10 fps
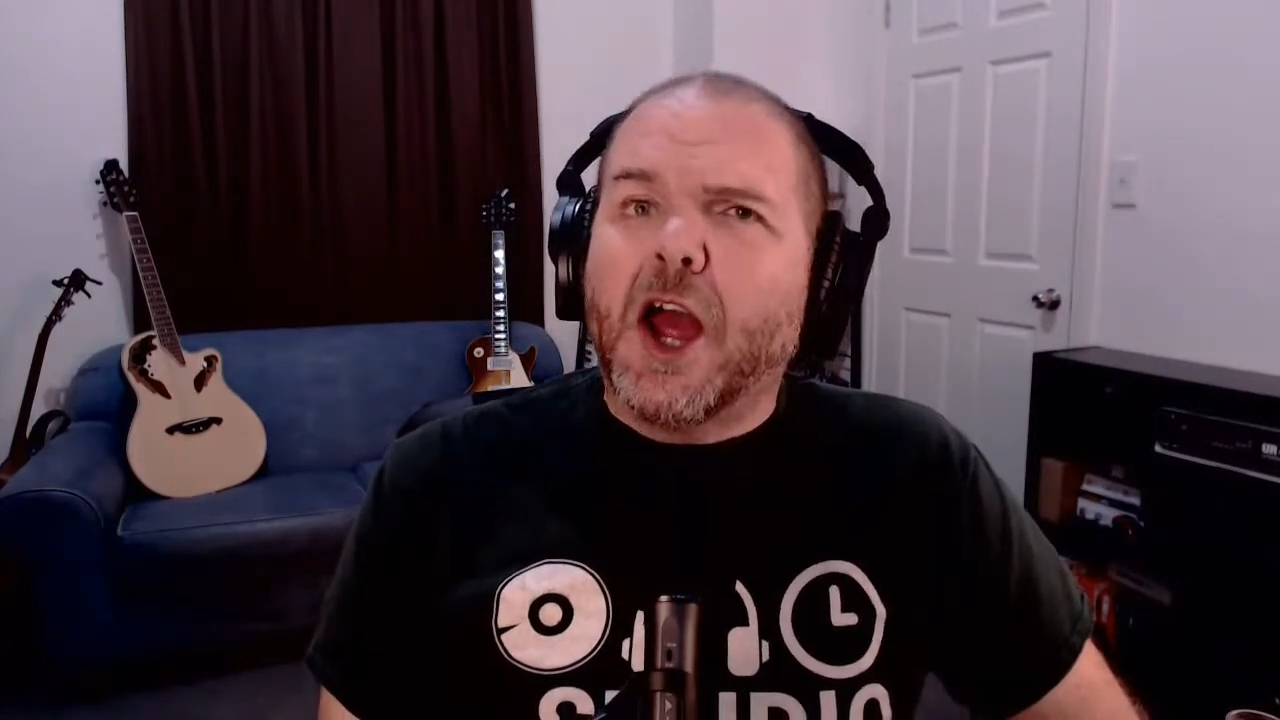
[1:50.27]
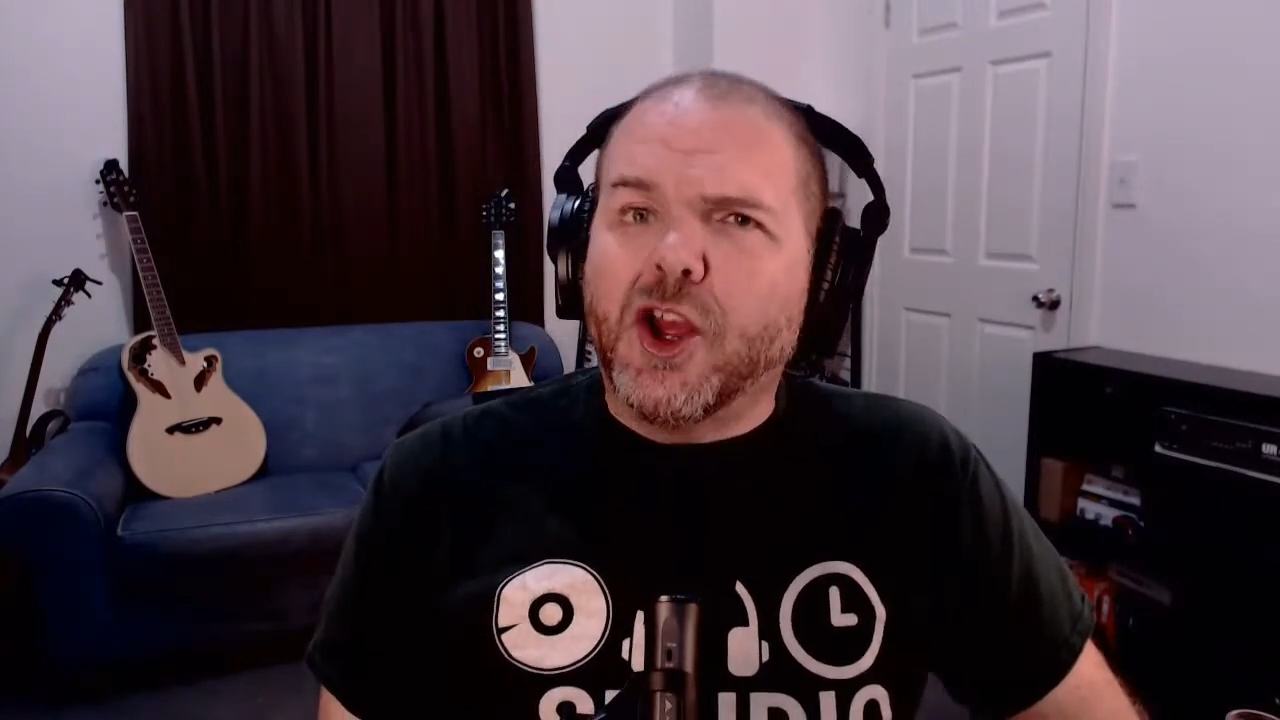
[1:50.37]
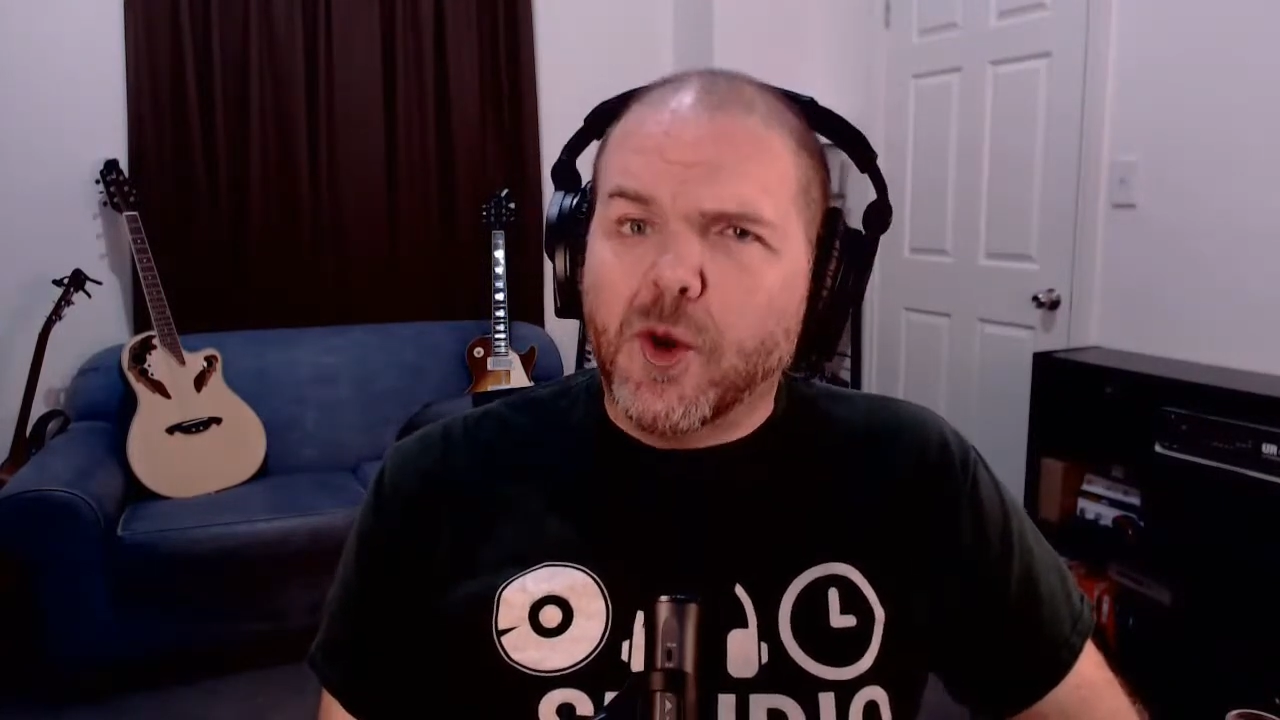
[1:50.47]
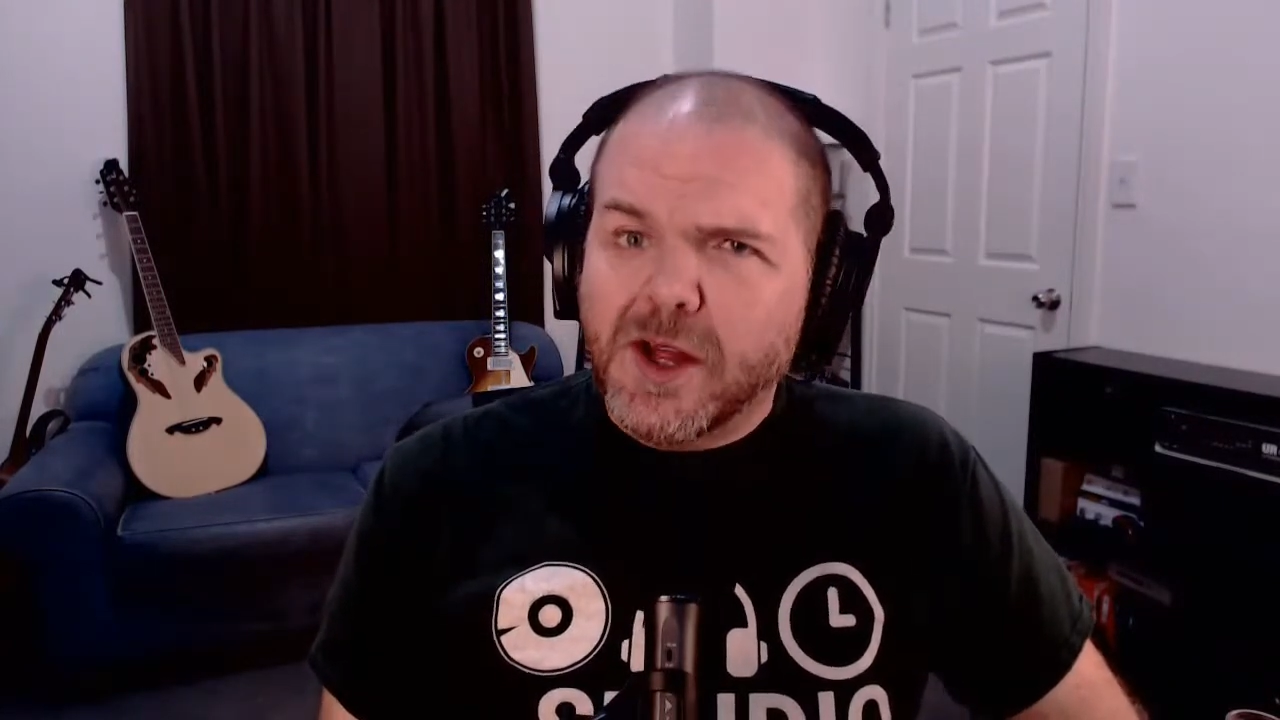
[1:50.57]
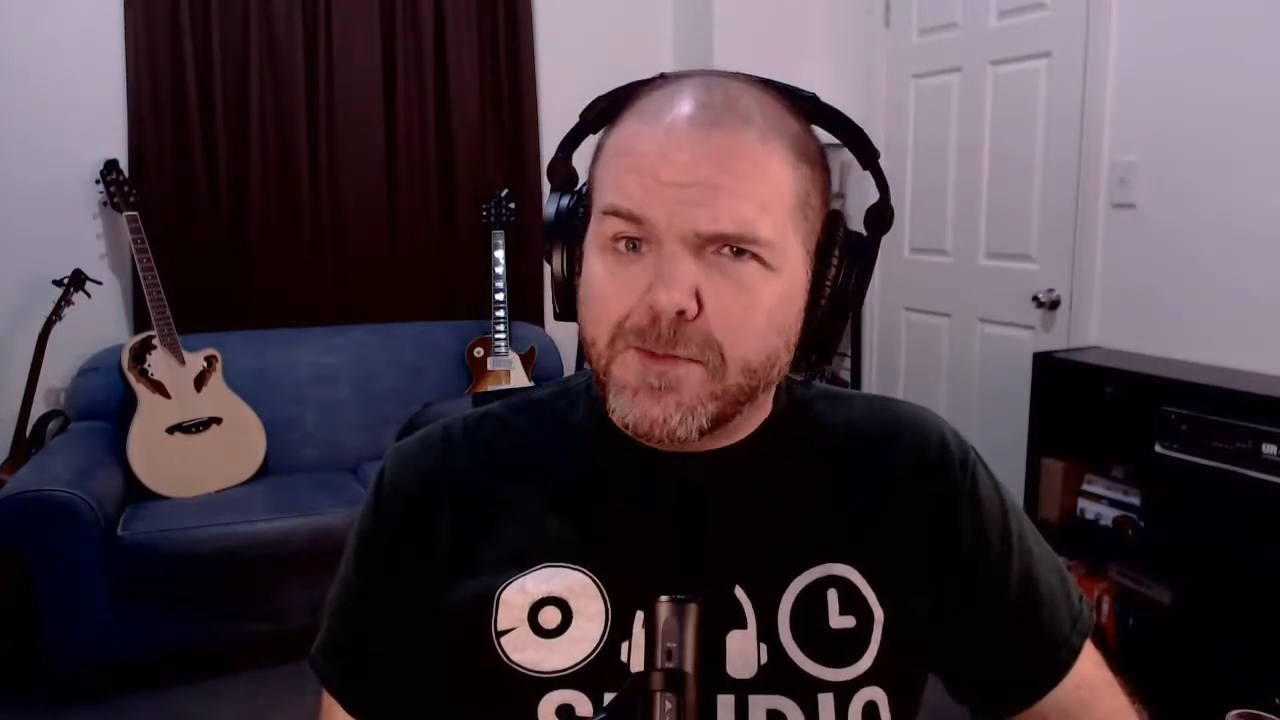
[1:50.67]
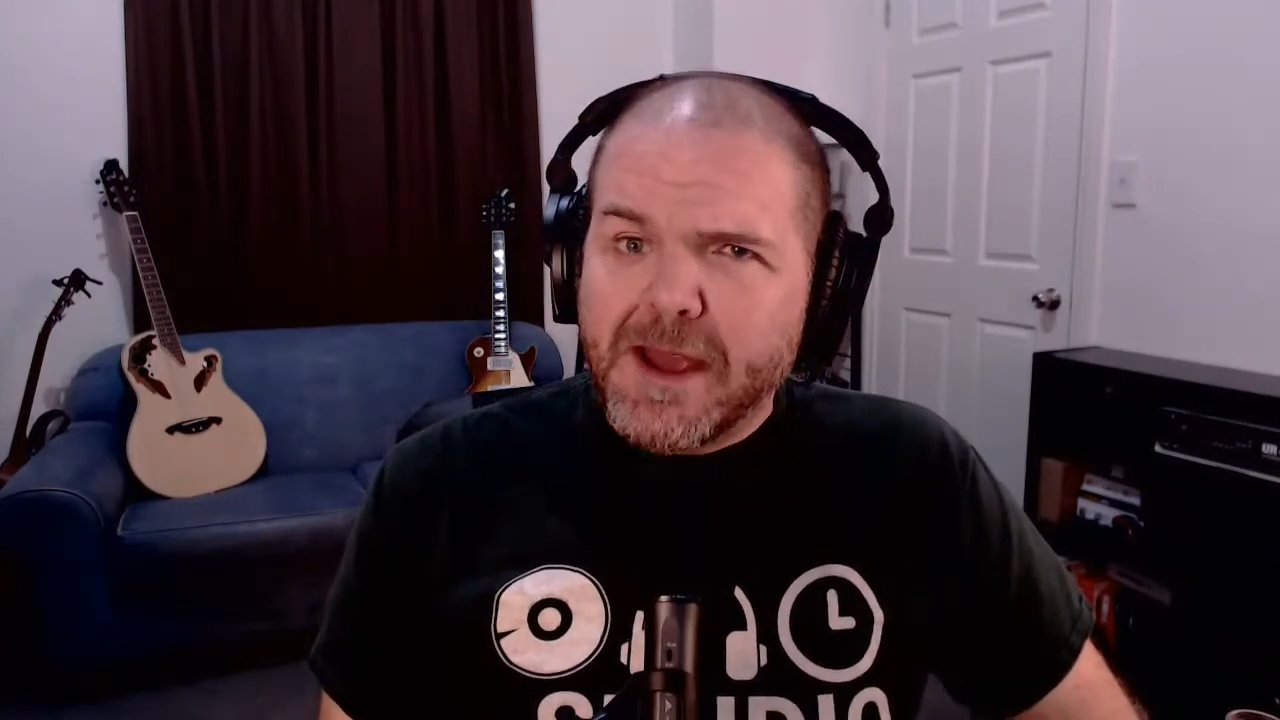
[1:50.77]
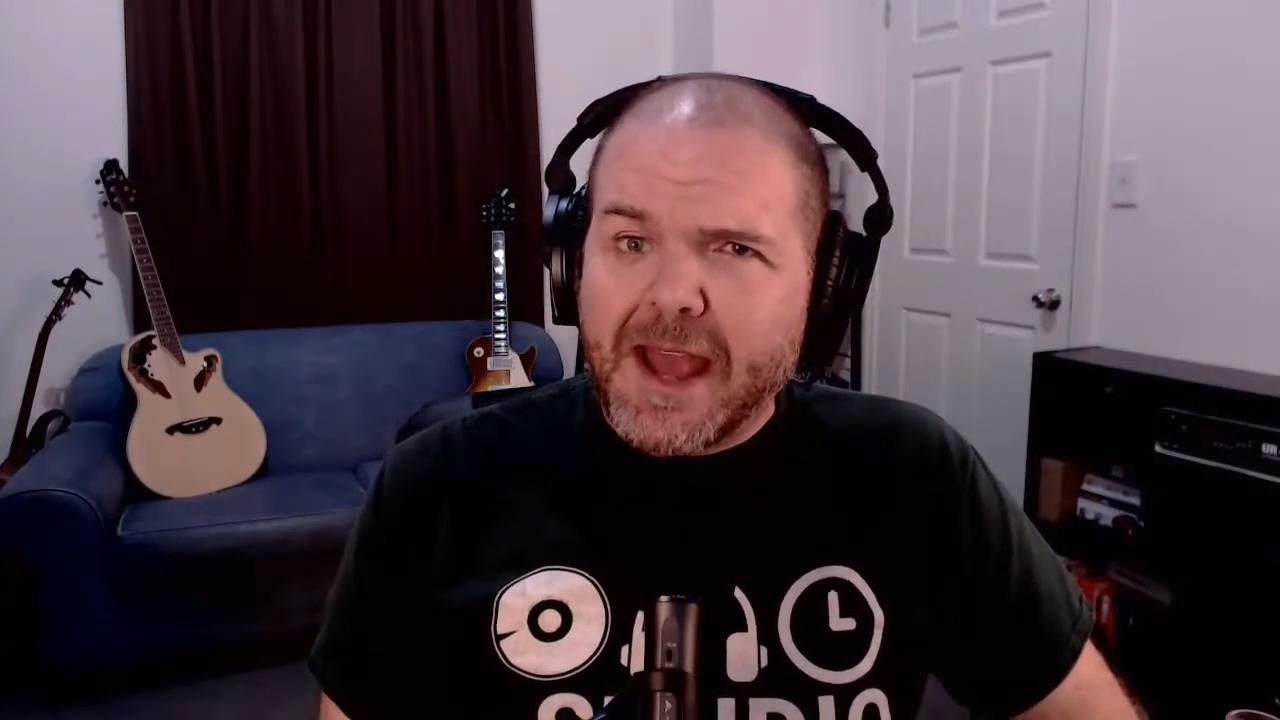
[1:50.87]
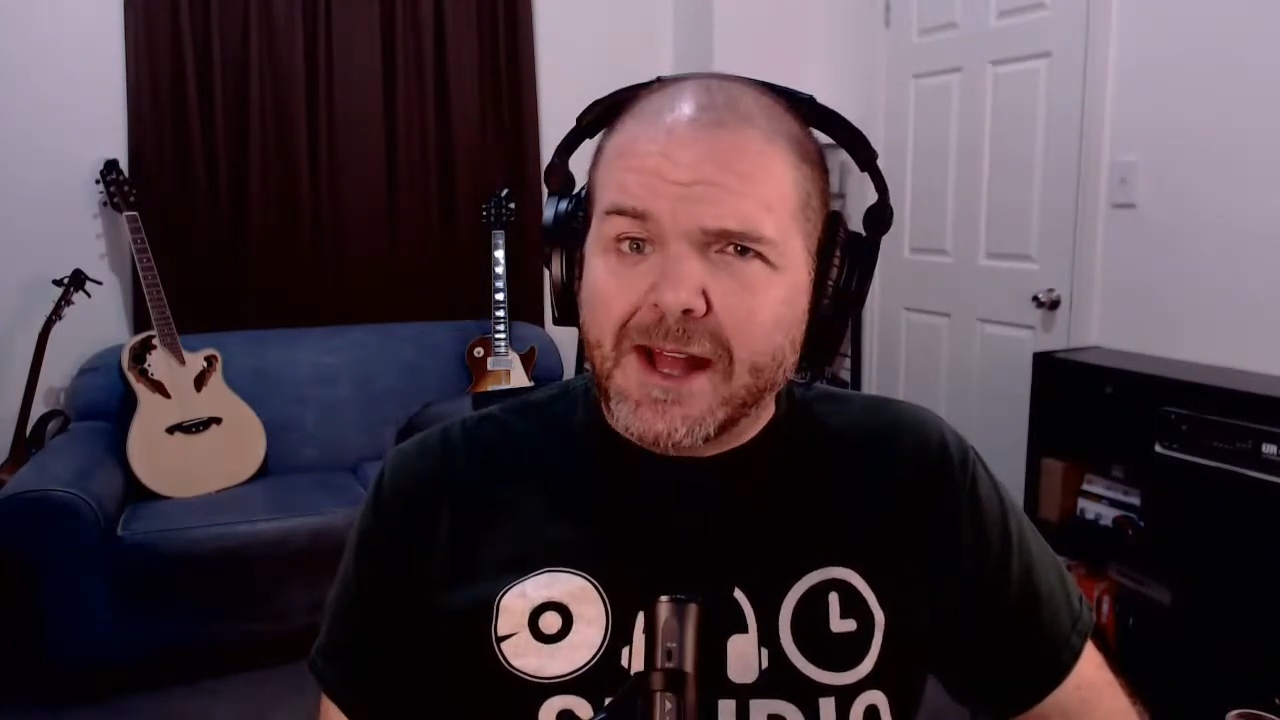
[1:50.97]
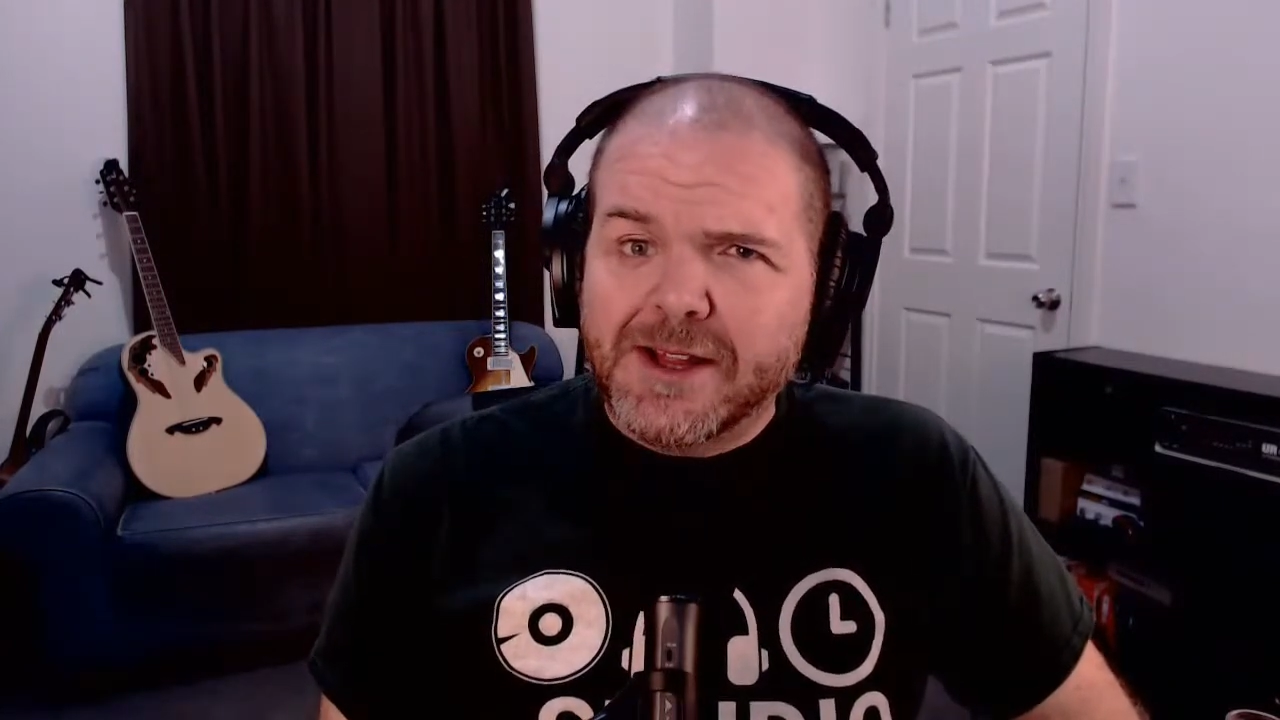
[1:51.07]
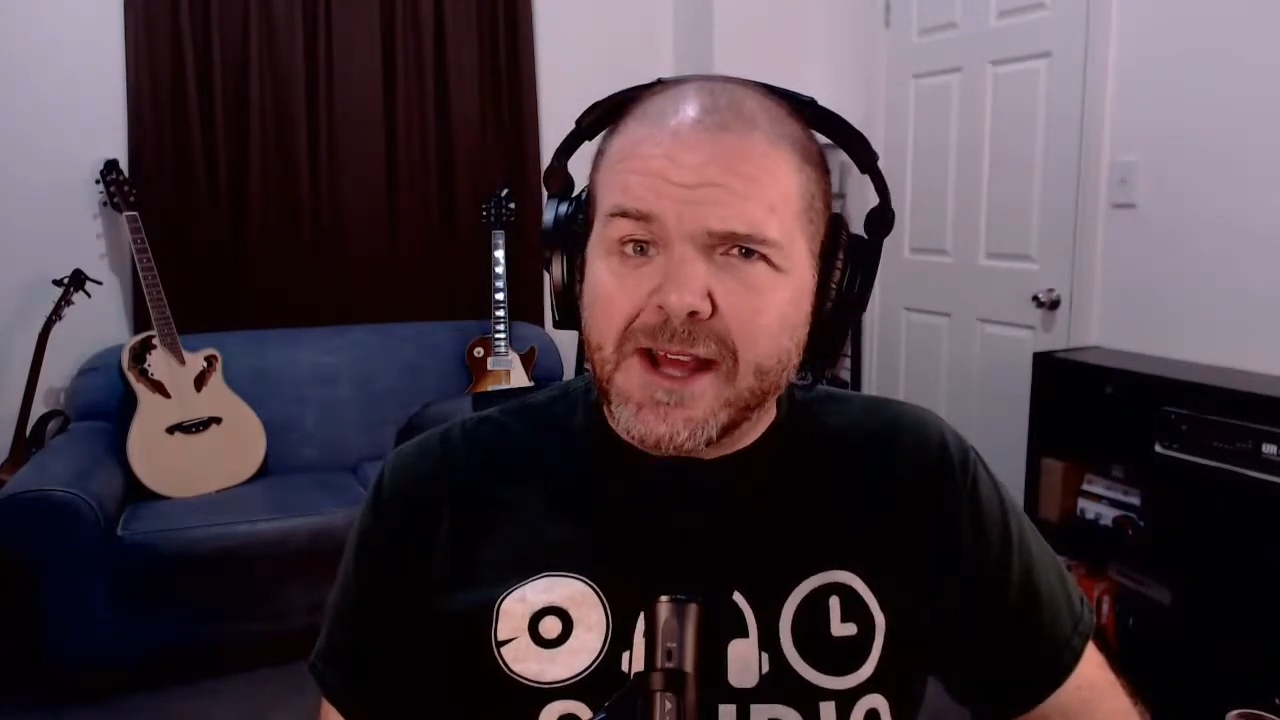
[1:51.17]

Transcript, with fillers: USB can